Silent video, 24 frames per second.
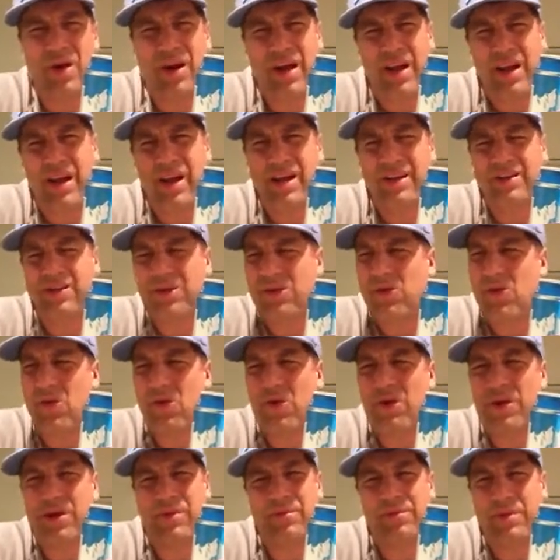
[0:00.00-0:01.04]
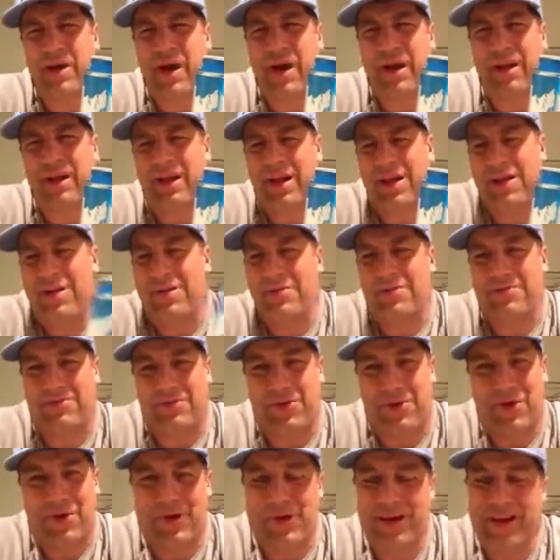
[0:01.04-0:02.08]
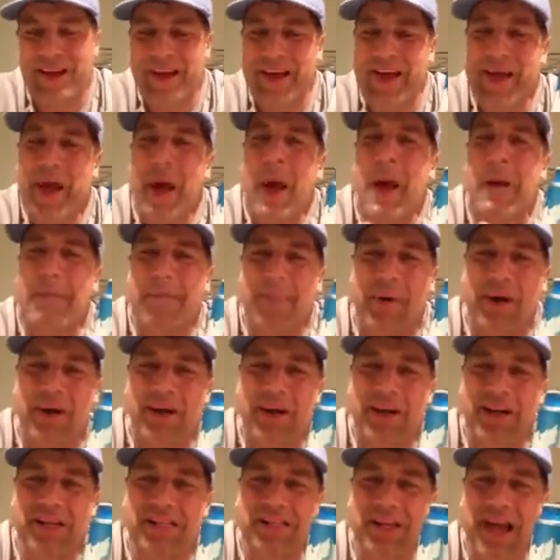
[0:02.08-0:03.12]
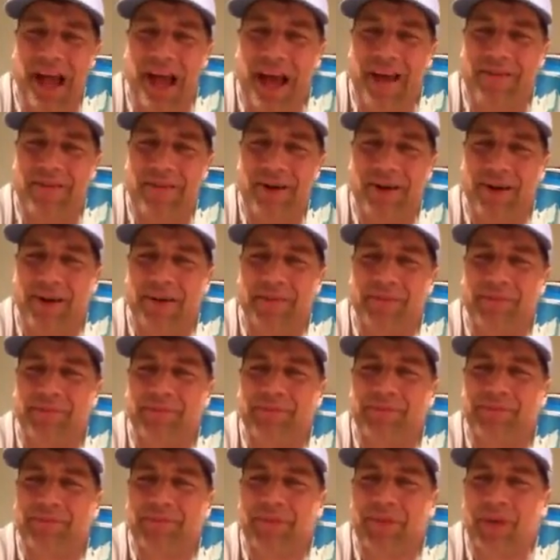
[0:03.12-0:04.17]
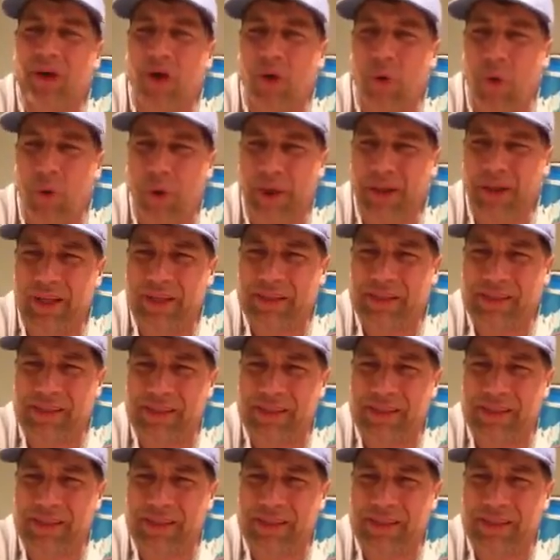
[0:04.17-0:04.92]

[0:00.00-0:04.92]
I like the corn High Life though, but it doesn't have a oily